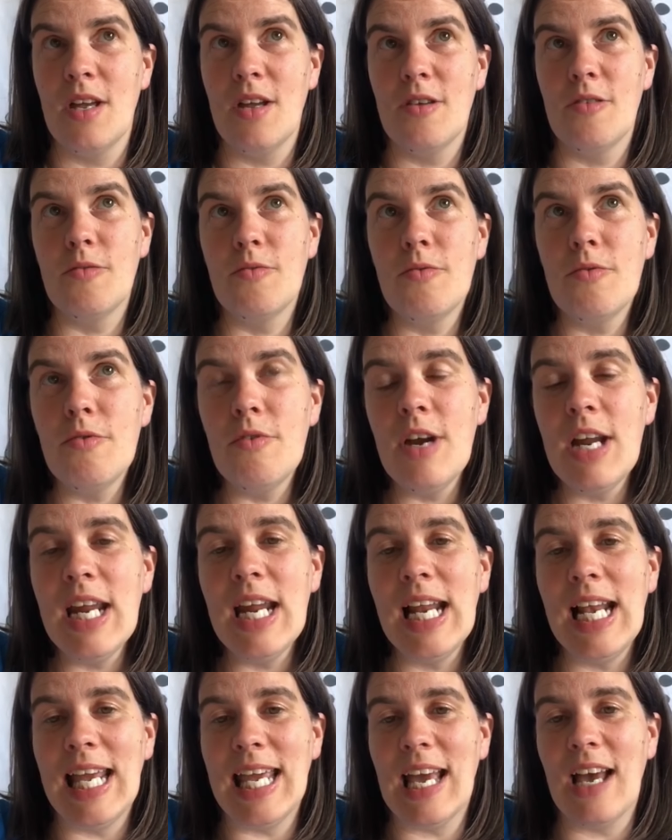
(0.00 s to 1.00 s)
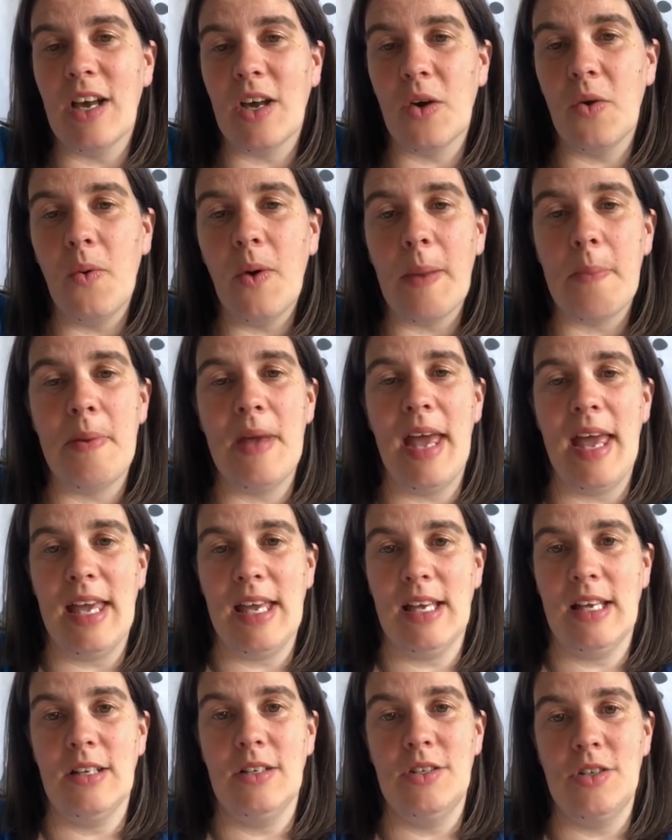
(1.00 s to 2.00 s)
really
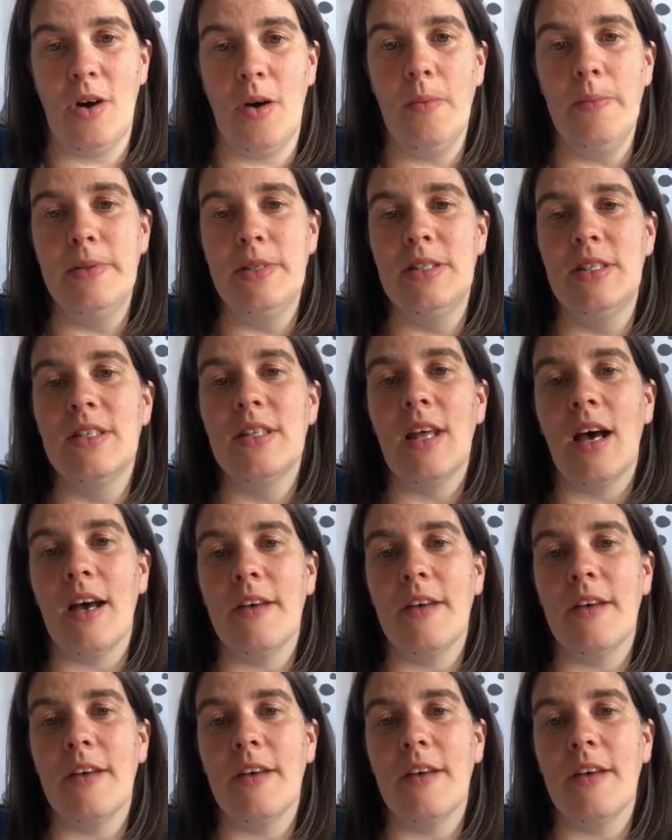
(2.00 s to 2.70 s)
equipping jobs that